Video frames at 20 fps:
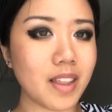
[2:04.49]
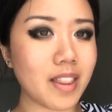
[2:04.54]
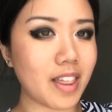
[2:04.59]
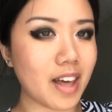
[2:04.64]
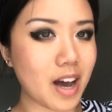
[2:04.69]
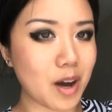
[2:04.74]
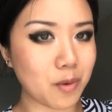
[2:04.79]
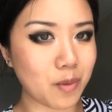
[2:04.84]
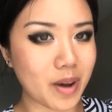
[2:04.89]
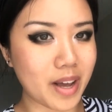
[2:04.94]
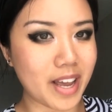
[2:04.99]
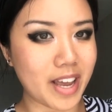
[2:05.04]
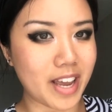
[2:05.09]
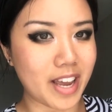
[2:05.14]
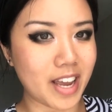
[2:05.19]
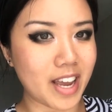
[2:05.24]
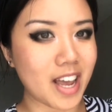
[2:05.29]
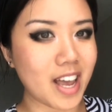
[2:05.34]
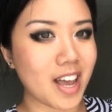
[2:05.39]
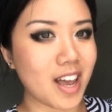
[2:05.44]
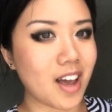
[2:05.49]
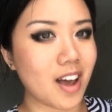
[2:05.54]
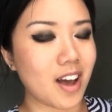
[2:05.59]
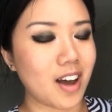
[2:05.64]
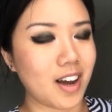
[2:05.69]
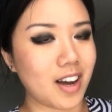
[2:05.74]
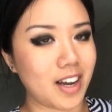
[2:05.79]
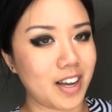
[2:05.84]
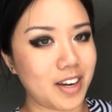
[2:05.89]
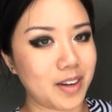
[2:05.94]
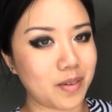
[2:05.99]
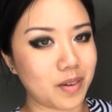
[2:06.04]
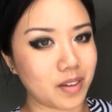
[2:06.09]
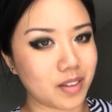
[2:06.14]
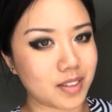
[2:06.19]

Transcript: That way, I know